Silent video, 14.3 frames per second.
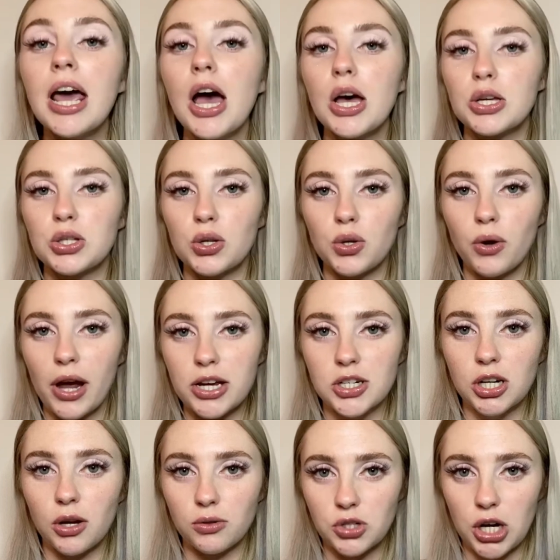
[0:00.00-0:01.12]
so you guys should go
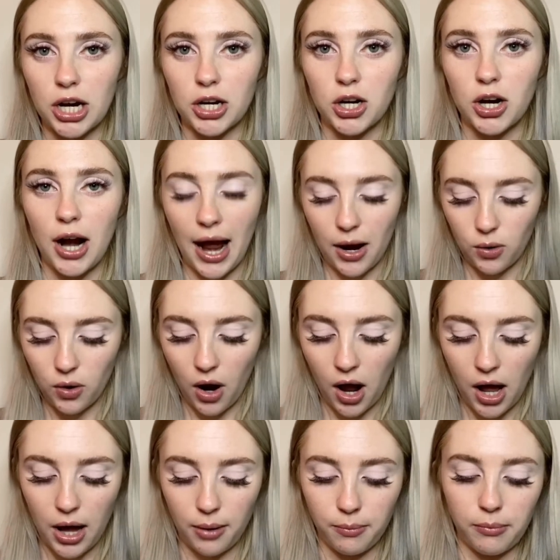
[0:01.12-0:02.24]
check her out
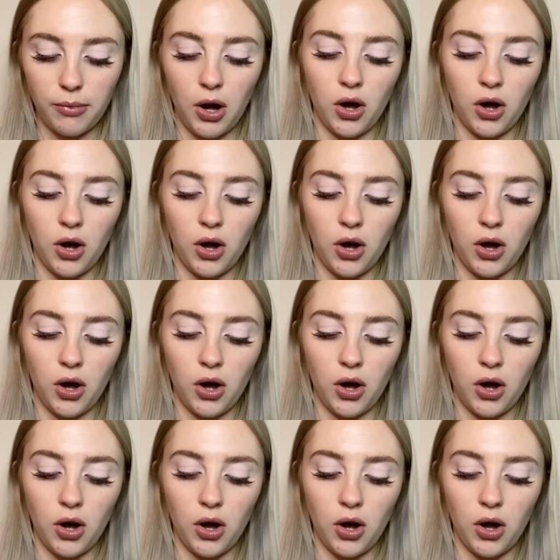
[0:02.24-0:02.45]
on